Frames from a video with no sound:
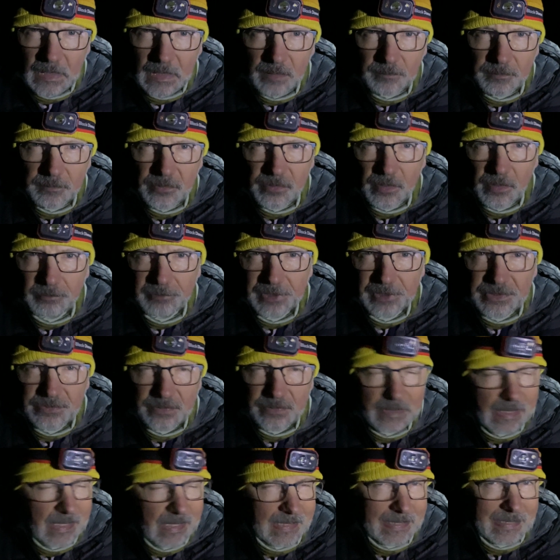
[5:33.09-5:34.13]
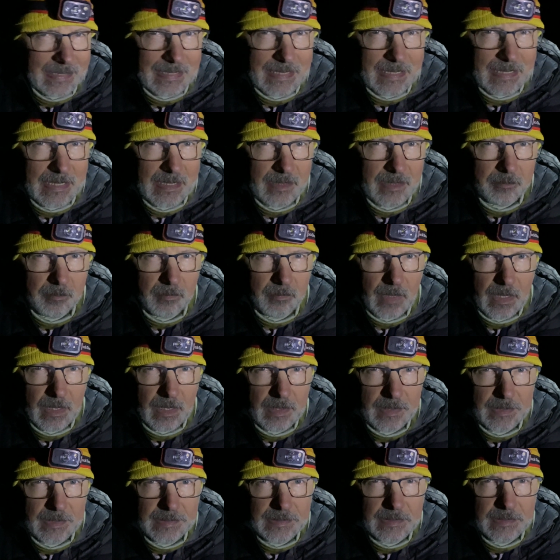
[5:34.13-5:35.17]
For some reason,
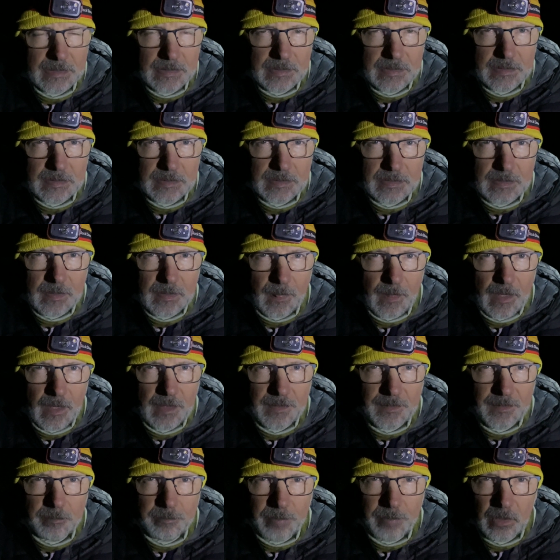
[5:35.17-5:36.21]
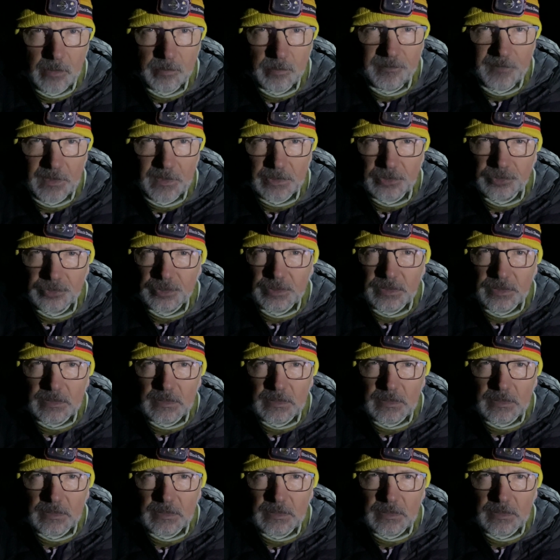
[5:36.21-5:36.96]
the bulb function